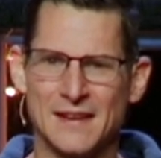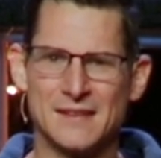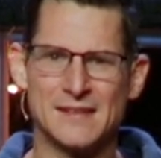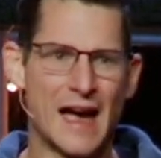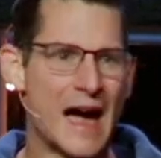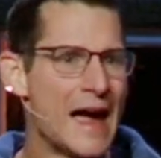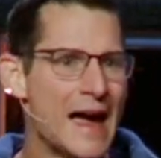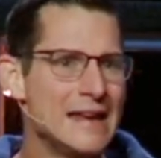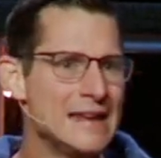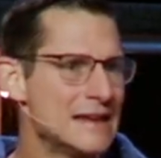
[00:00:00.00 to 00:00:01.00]
Say,
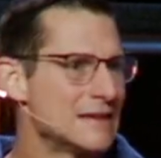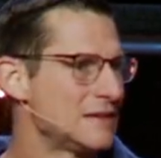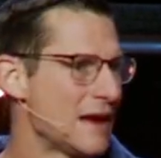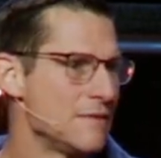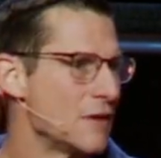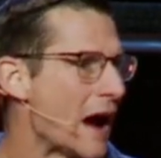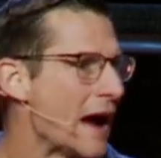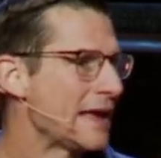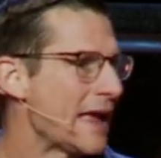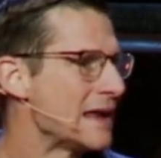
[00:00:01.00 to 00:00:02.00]
I need a Savior.
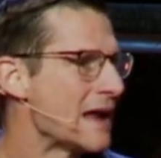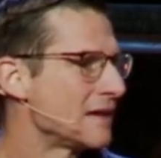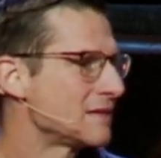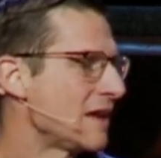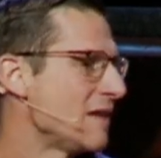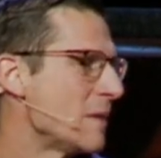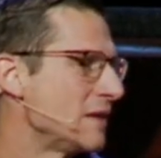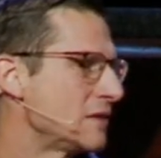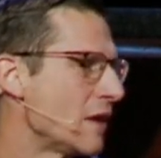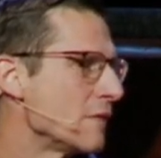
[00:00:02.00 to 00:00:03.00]
I cannot save
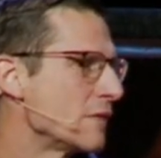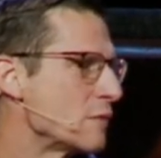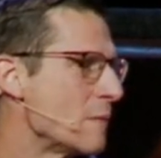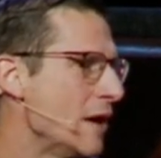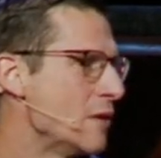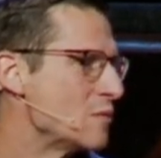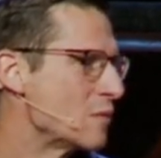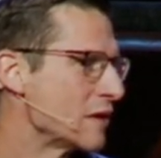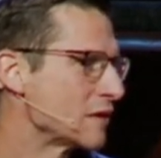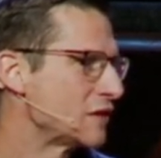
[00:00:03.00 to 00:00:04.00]
myself through my own
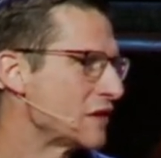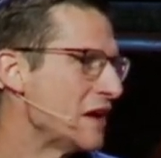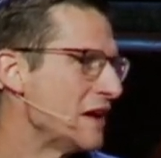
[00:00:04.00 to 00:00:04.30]
works.